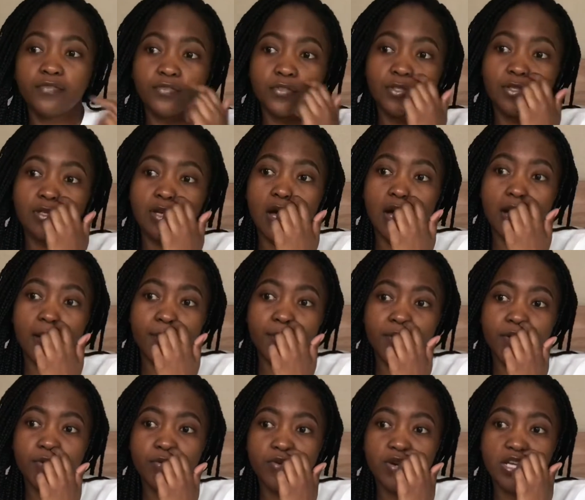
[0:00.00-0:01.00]
They
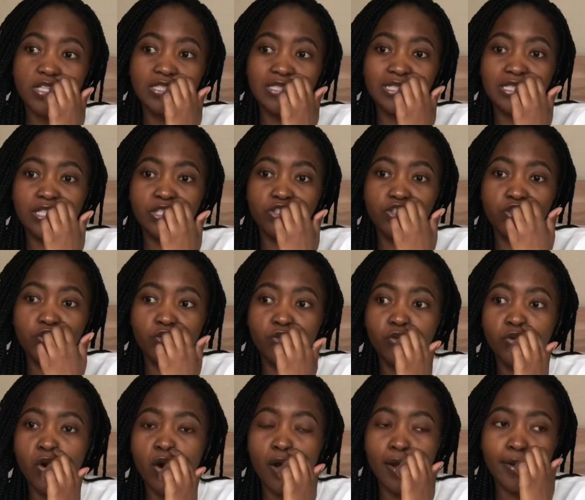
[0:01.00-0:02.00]
don't assist
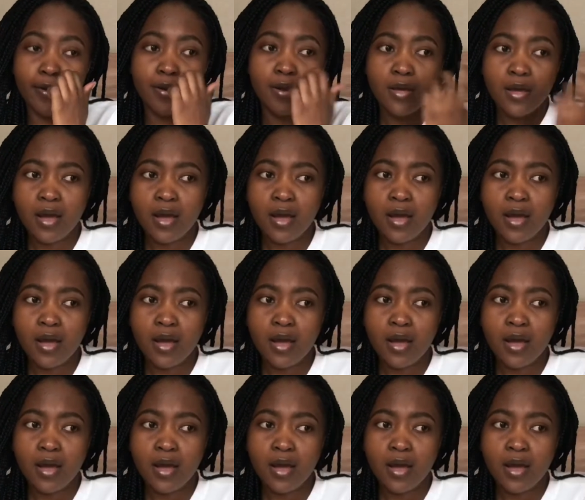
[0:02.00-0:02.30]
you on